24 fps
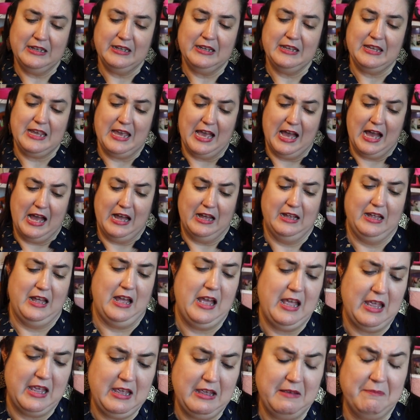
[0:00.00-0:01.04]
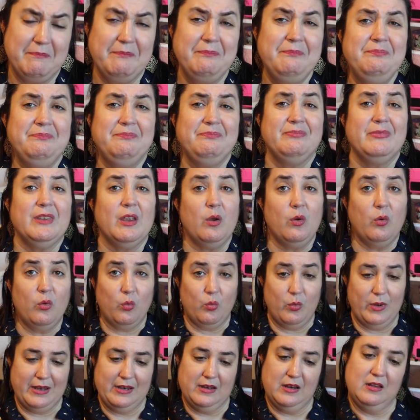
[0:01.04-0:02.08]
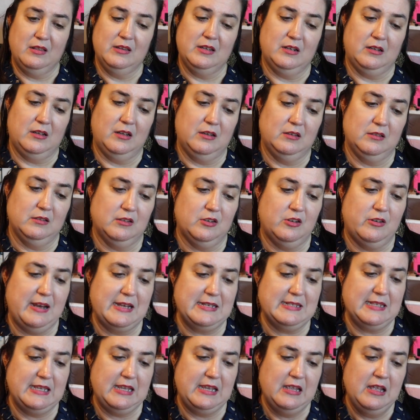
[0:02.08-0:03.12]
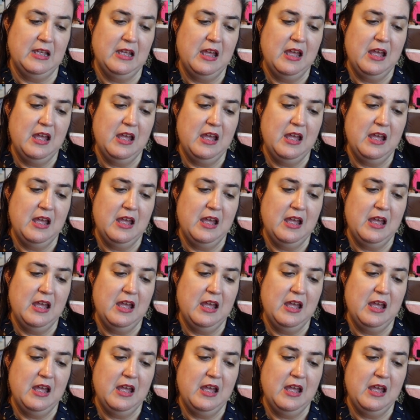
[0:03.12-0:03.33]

yeah, I went a little crazy.